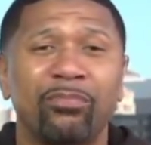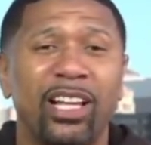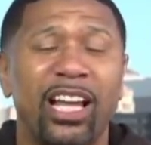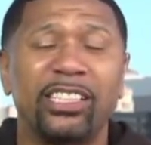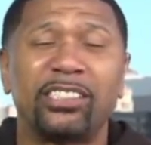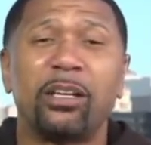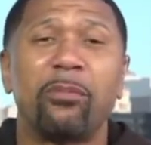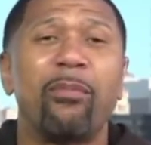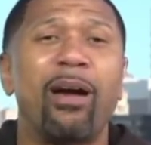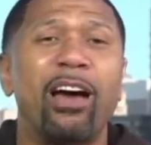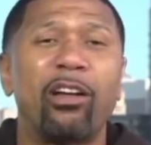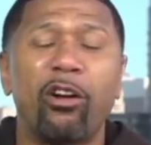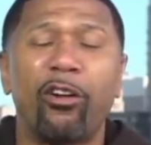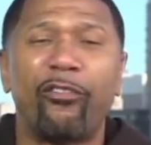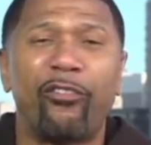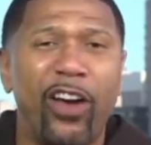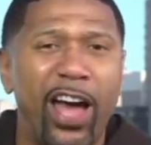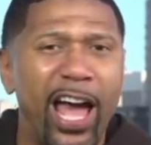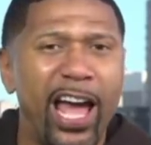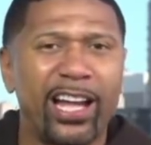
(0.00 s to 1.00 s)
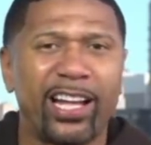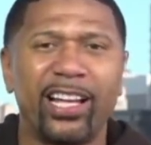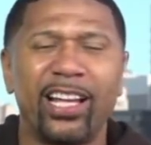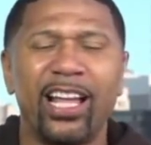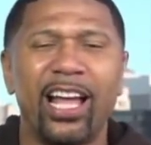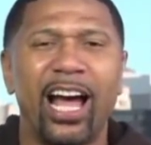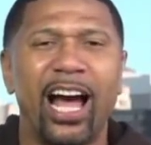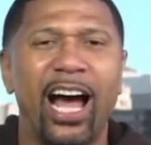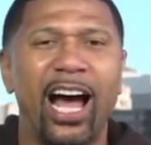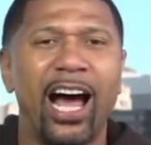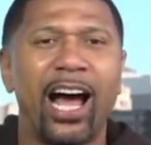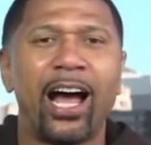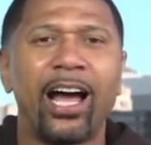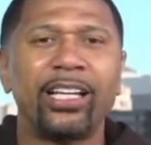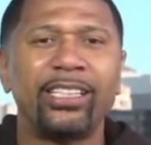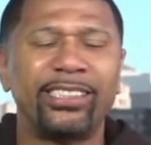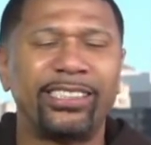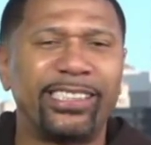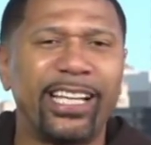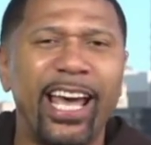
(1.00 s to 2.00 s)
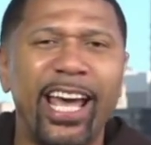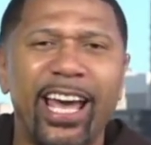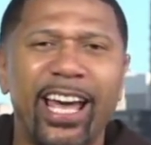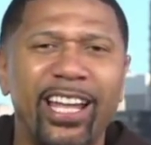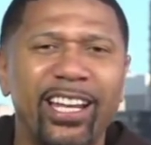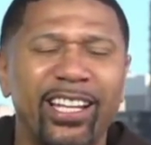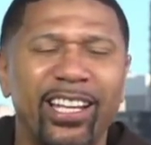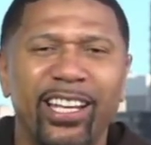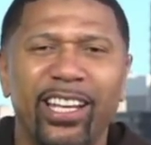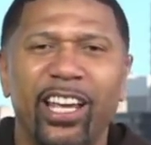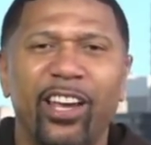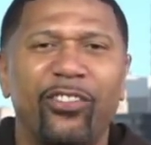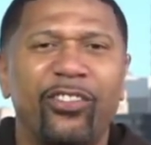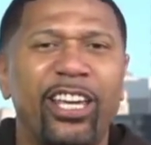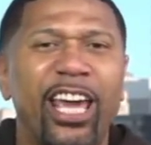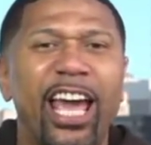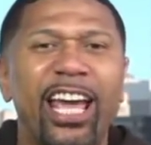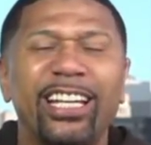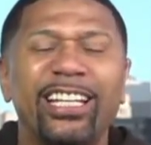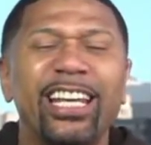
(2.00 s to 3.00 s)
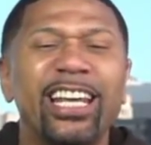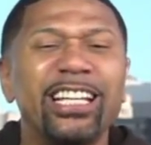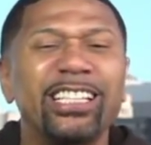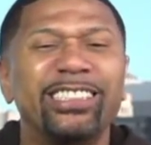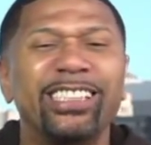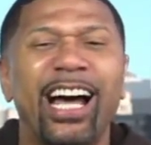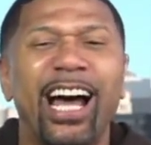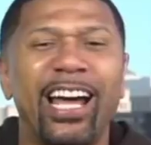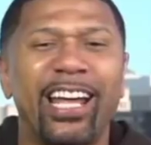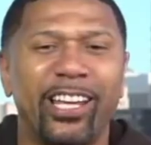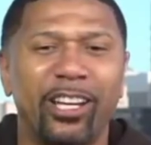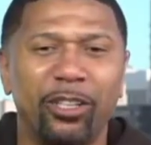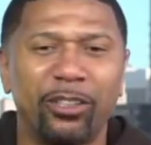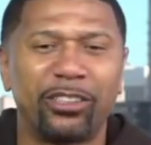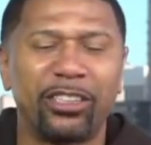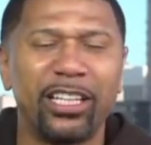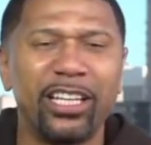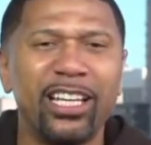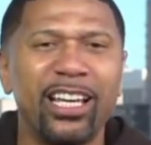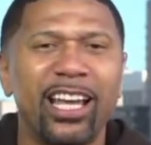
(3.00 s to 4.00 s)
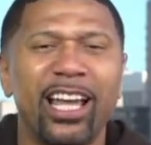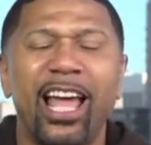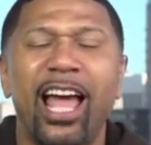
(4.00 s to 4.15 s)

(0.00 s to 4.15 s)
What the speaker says: As a matter of fact, I said if KD's not healthy,